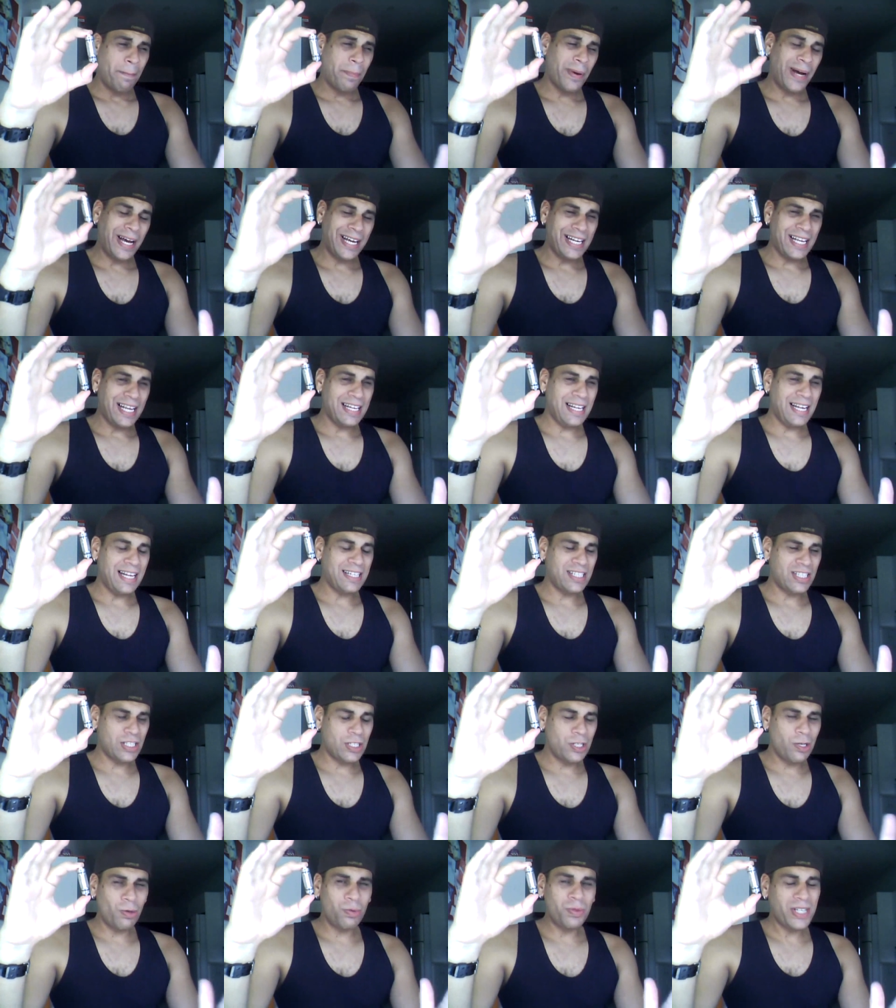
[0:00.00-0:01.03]
but it
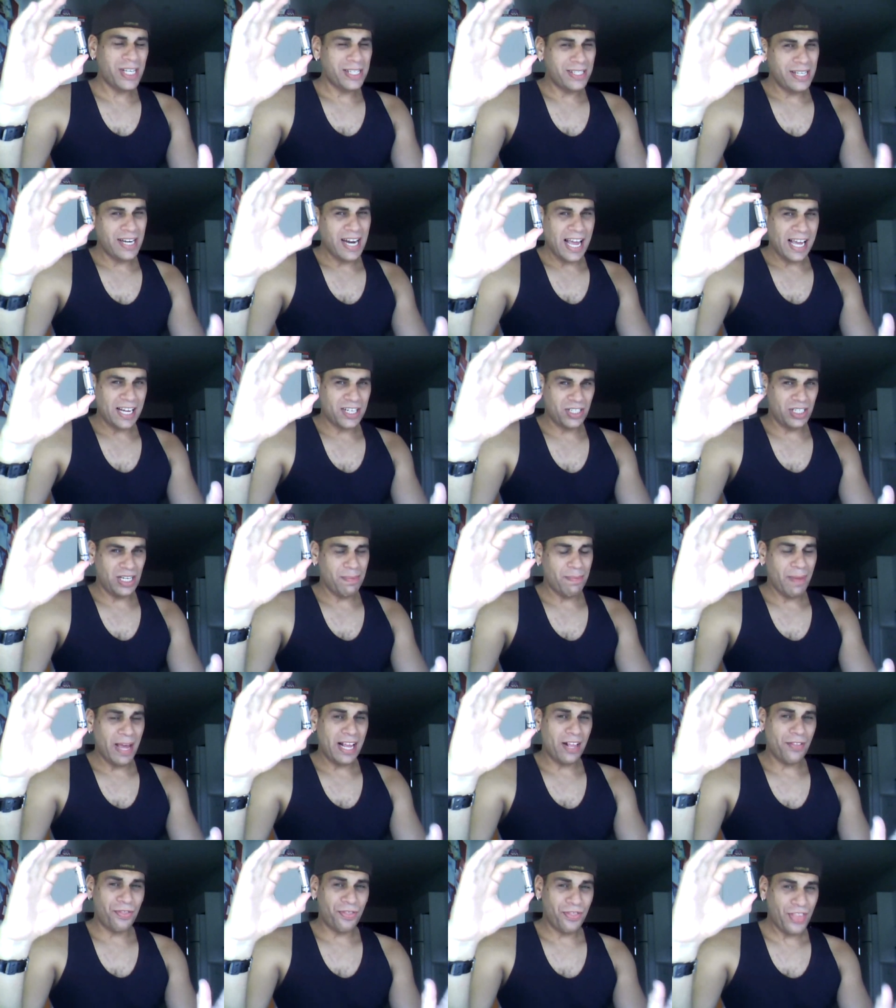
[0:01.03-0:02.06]
still doesn't actually
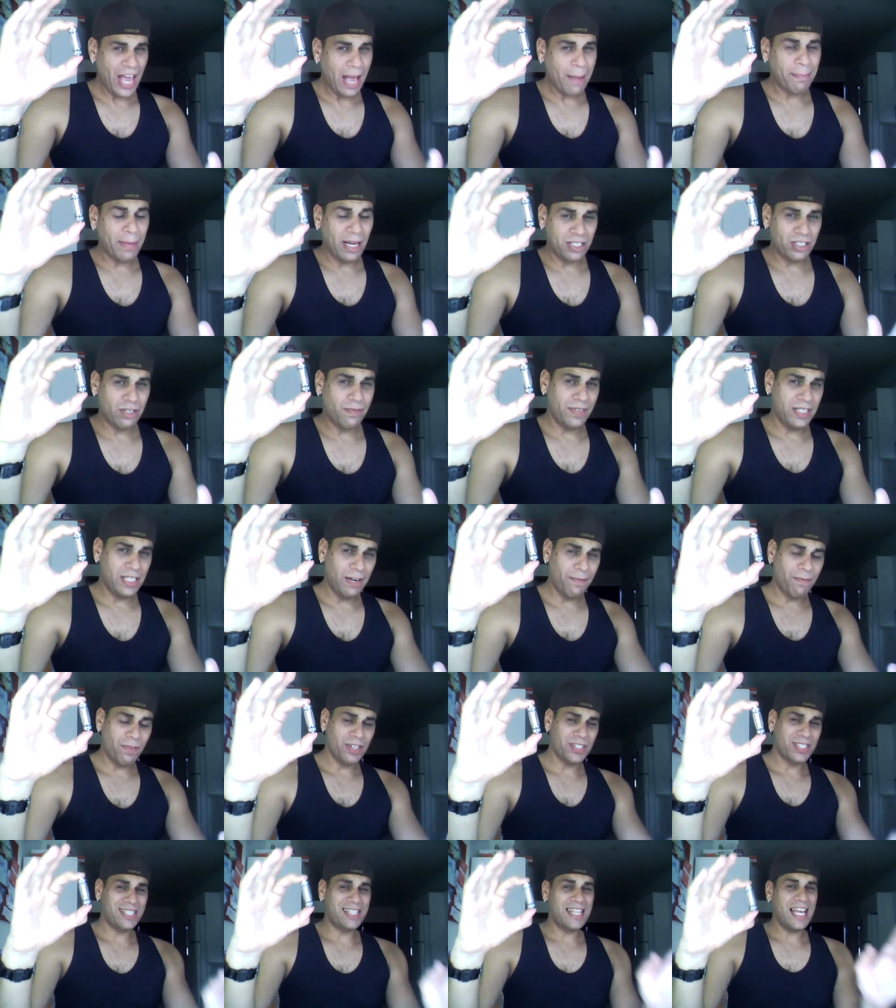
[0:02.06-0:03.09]
make that much of a
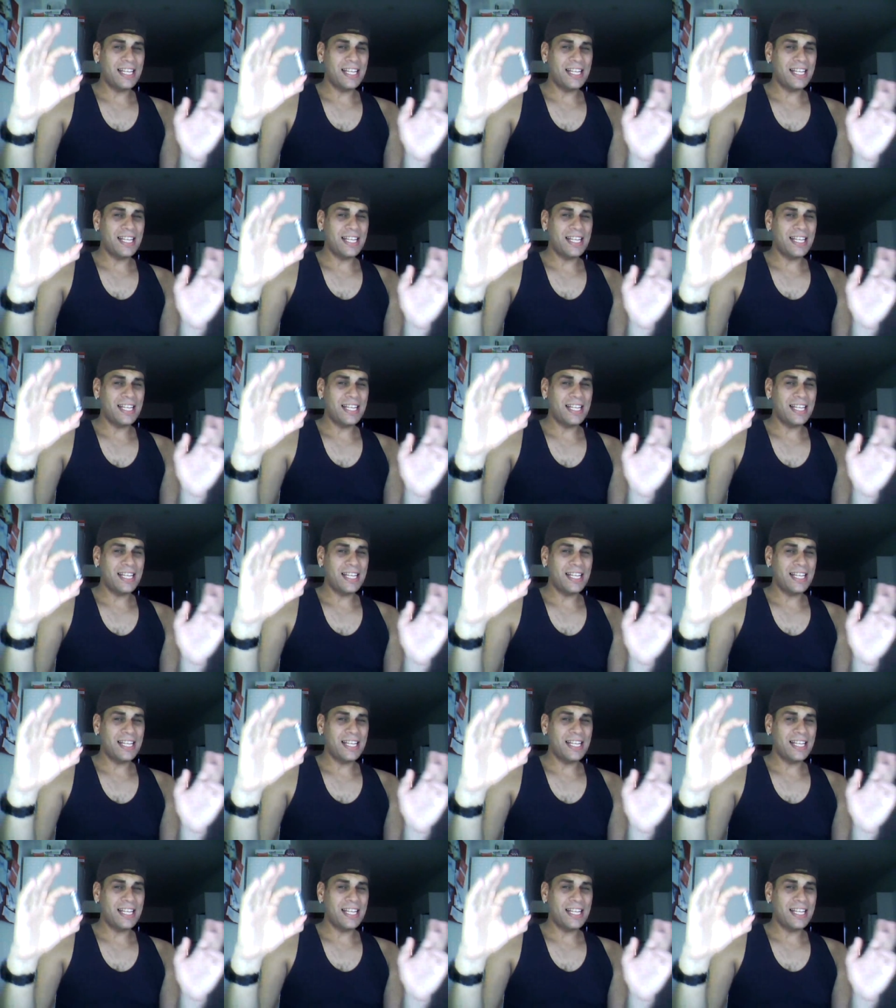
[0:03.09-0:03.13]
difference.